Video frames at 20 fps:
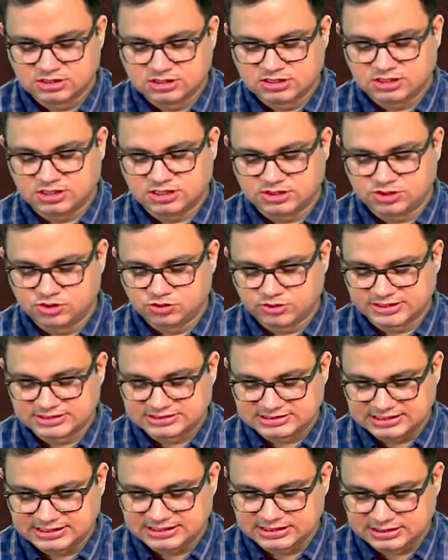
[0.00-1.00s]
you can
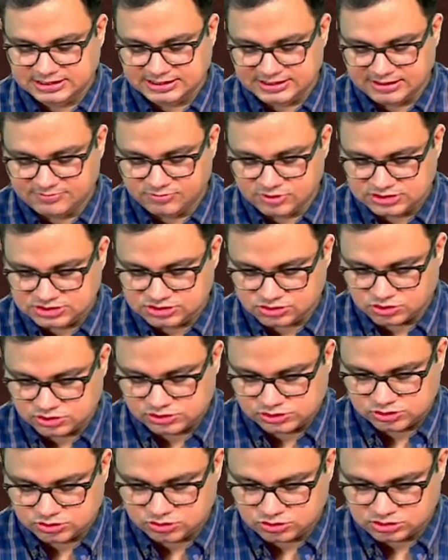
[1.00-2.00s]
see in the image
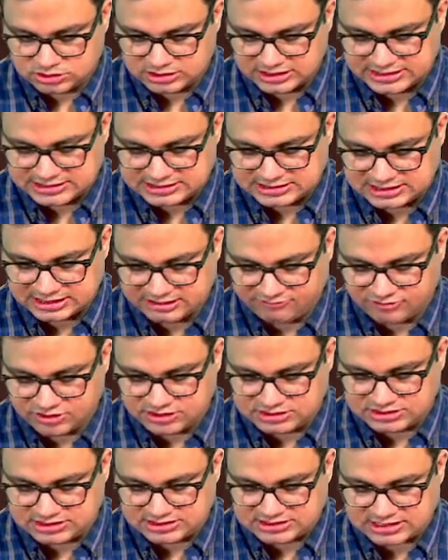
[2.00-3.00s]
also. These three
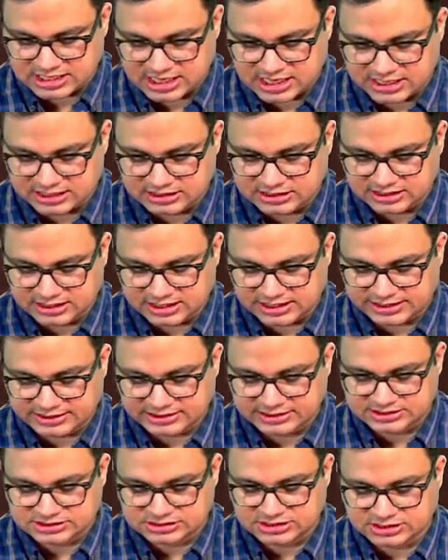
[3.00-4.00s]
features are the
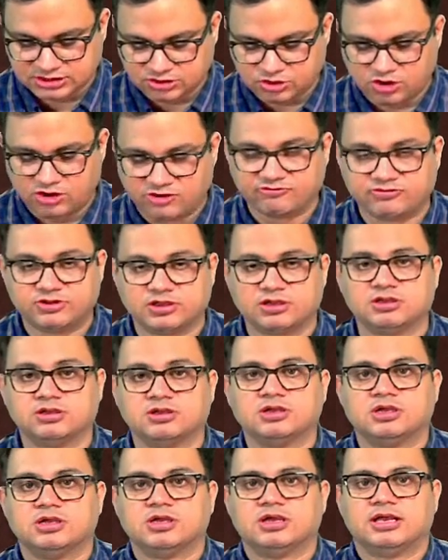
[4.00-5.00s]
characteristic of the
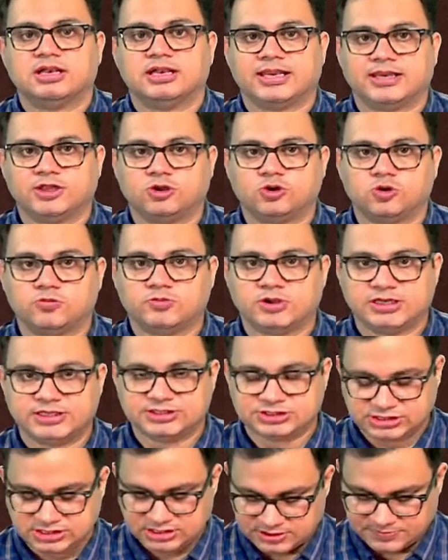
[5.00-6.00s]

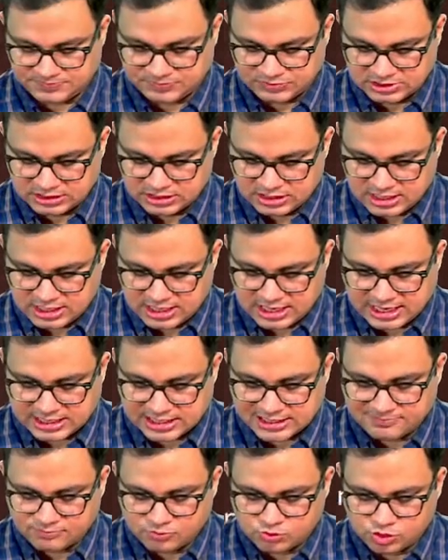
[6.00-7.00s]
laryngomalacia. And
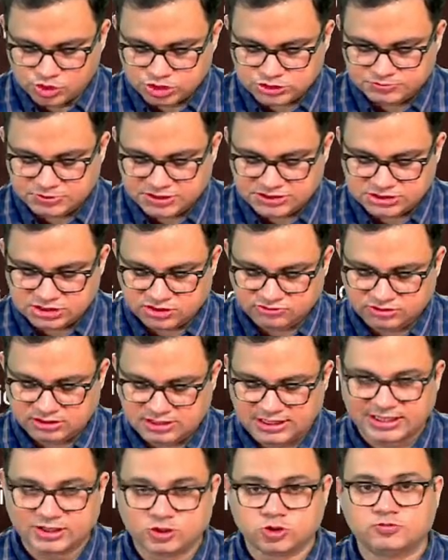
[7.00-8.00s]
in most patients of the
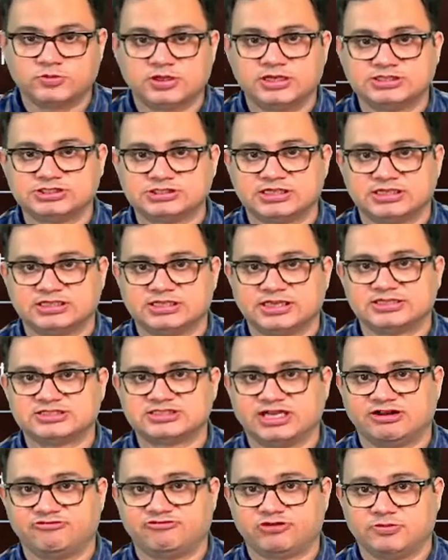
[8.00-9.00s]
laryngomalacia, they are
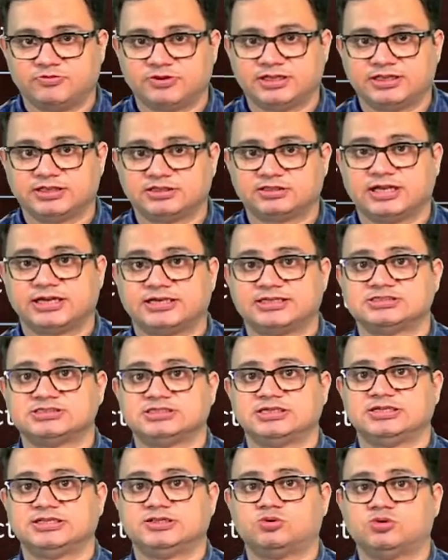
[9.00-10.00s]
self-limiting, that is
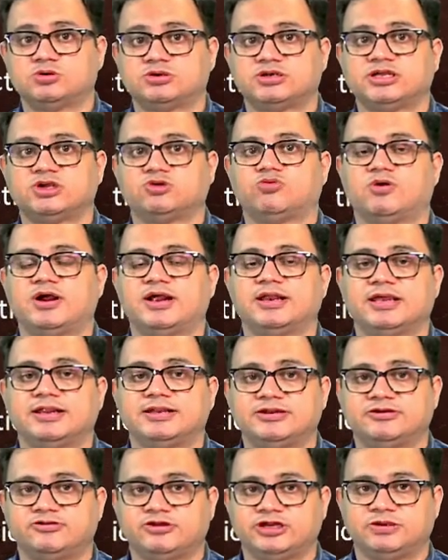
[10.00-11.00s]
they don't require
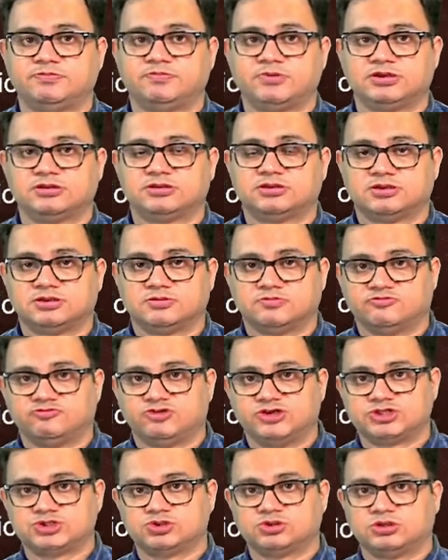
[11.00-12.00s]
any treatment. That
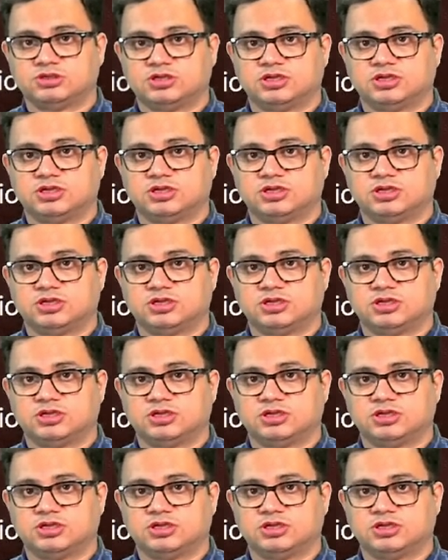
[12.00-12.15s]
we should